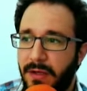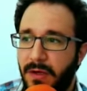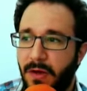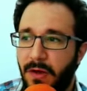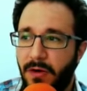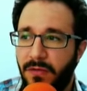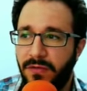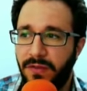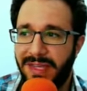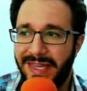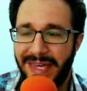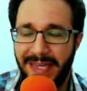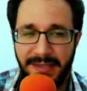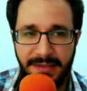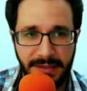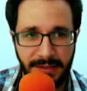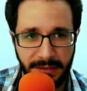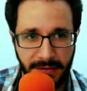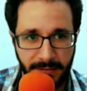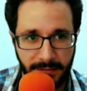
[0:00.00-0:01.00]
of
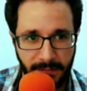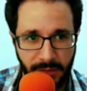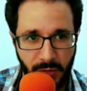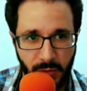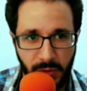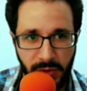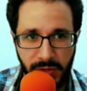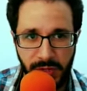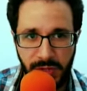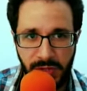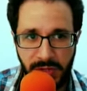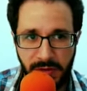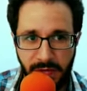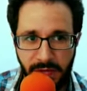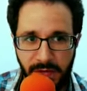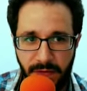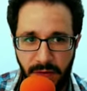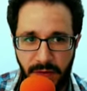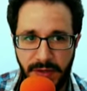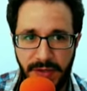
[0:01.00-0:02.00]
Keter, which is the
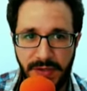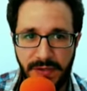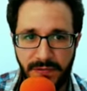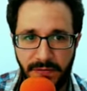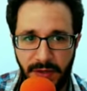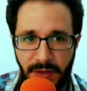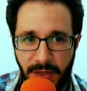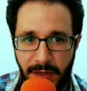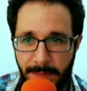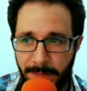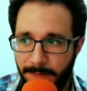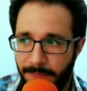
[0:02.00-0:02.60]
first Sfirah.